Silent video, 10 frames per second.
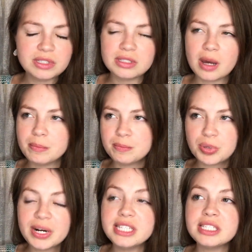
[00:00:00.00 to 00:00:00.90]
some
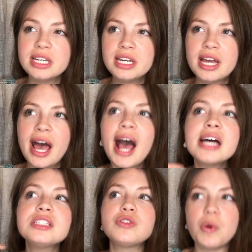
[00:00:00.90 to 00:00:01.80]
print
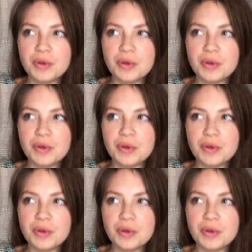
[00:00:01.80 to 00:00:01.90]
has sold